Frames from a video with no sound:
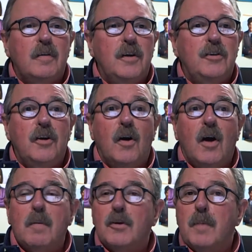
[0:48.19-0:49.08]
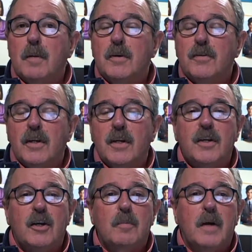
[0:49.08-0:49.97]
did you know how much memory is in a
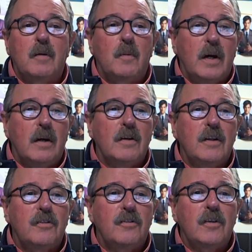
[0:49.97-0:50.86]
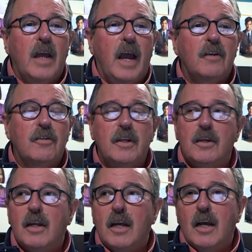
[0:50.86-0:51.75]
terabyte? Well, it's
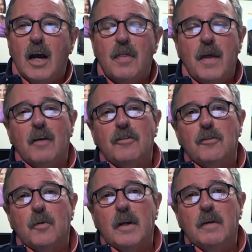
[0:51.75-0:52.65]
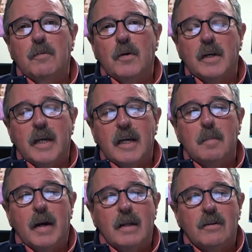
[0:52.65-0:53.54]
actually 1,024
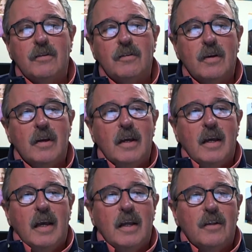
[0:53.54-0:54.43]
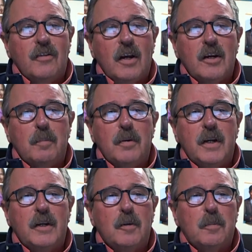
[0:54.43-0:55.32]
gigabytes. And it's hard to
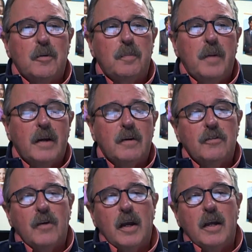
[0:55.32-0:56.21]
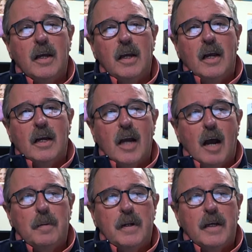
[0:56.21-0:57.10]
put into perspective, so I
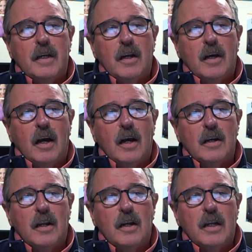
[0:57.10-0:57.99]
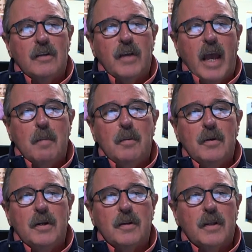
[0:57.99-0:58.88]
copied in a, a little
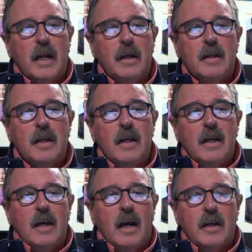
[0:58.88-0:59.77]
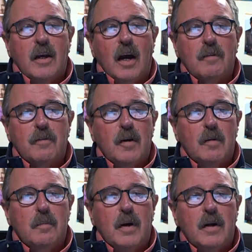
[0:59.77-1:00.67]
example here that I, I got
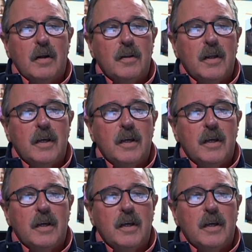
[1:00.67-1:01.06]
from uh, the